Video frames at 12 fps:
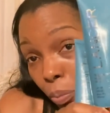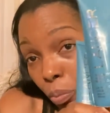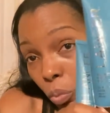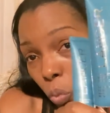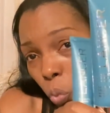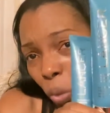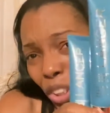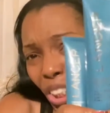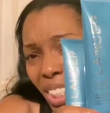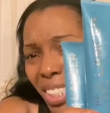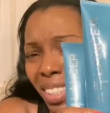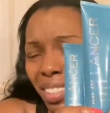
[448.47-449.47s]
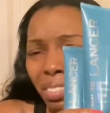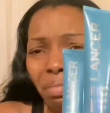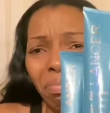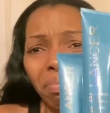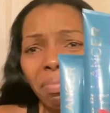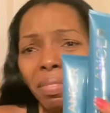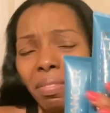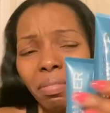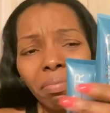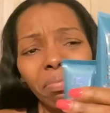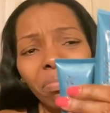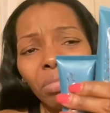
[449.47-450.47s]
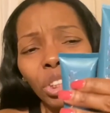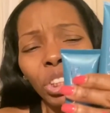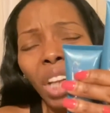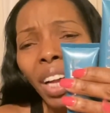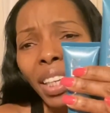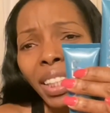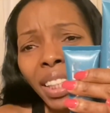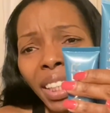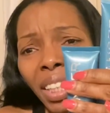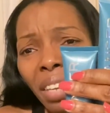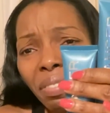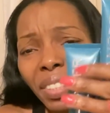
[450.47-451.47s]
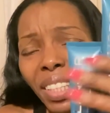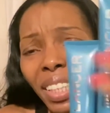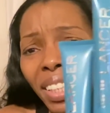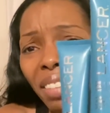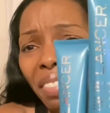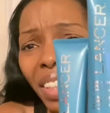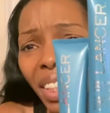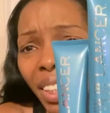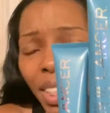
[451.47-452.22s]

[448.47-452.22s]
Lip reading: which is shockingly enough significantly